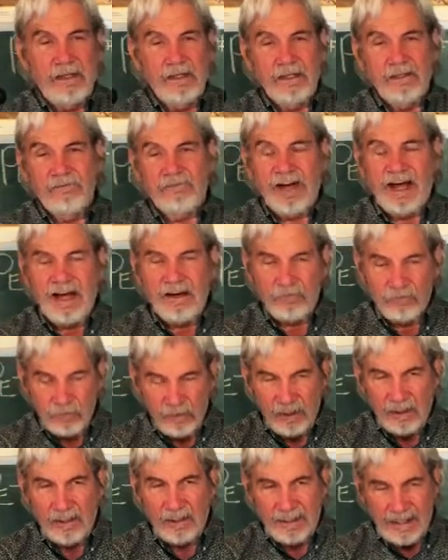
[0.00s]
if I
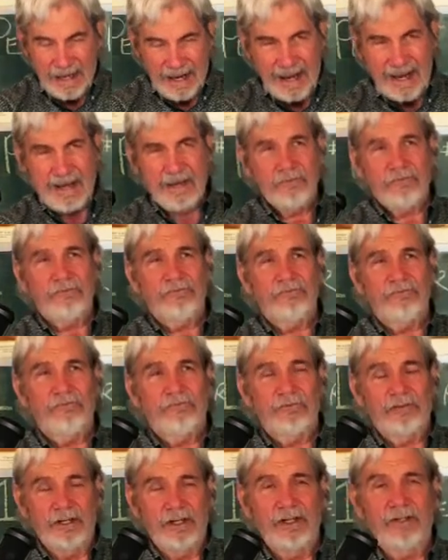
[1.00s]
really have
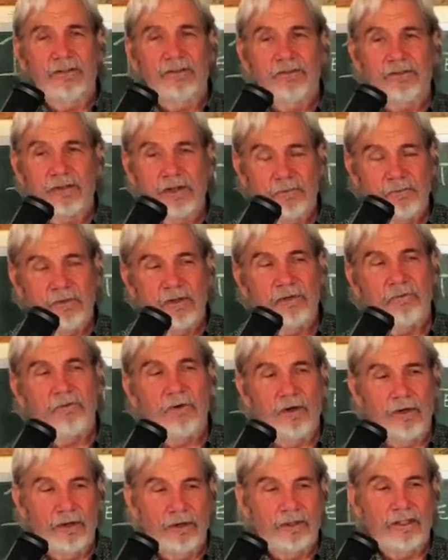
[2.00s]
done something
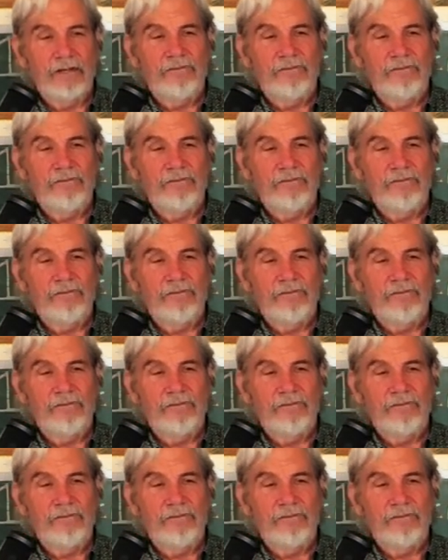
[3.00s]
wrong,